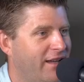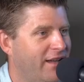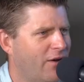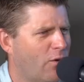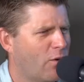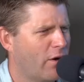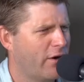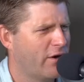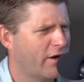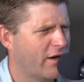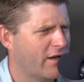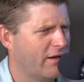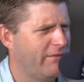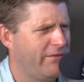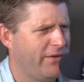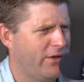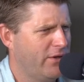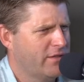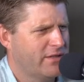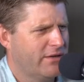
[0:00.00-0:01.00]
or you're
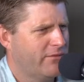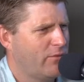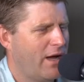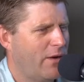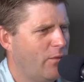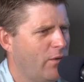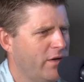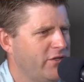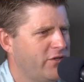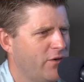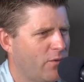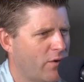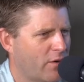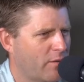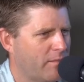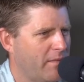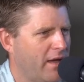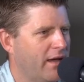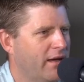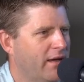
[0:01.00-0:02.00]
confused of why wouldn't you work
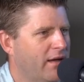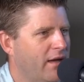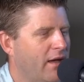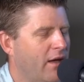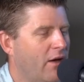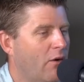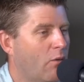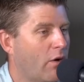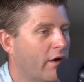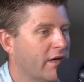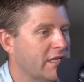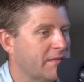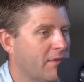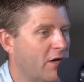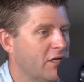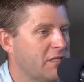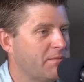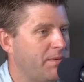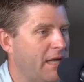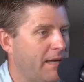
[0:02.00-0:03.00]
with me? Whereas
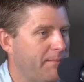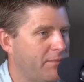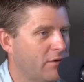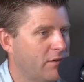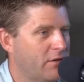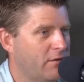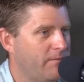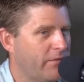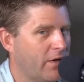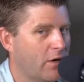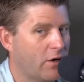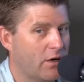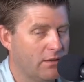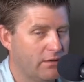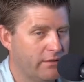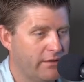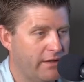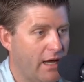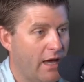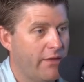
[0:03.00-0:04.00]
most yeah. people, or
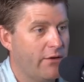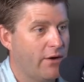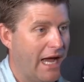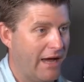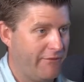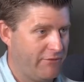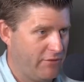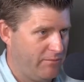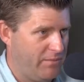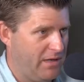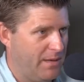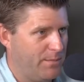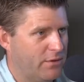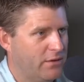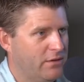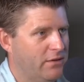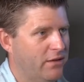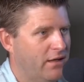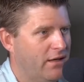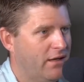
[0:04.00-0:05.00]
the other half of
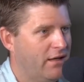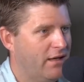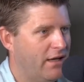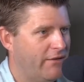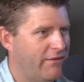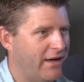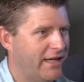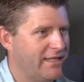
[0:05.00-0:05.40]
people, if I